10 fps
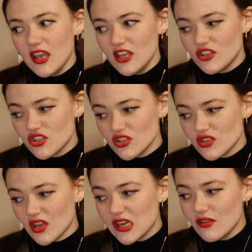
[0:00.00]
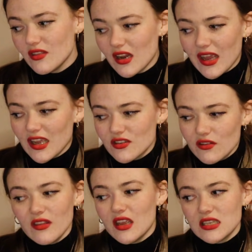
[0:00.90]
It's just I didn't like I
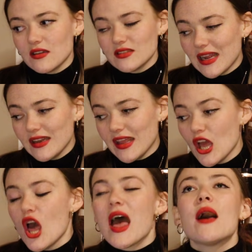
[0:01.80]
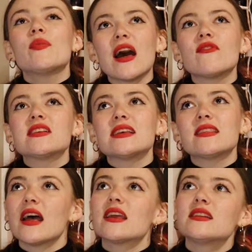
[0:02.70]
don't think it's outstanding. But having said
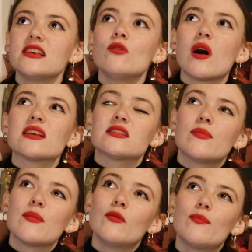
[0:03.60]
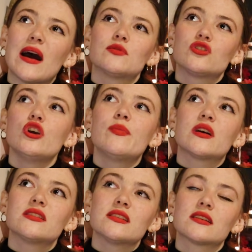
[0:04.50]
that, I can see why some people perhaps do
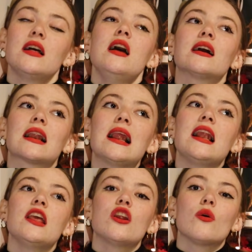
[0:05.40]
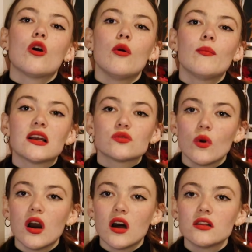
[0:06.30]
because it's clearly you know a complex
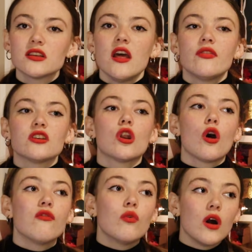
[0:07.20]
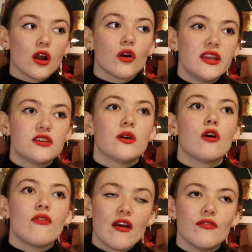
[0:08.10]
world. There's a lot of work gone into it, a
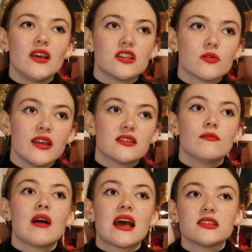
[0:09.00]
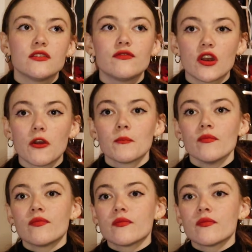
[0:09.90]
lot of effort into it. It's a massive you know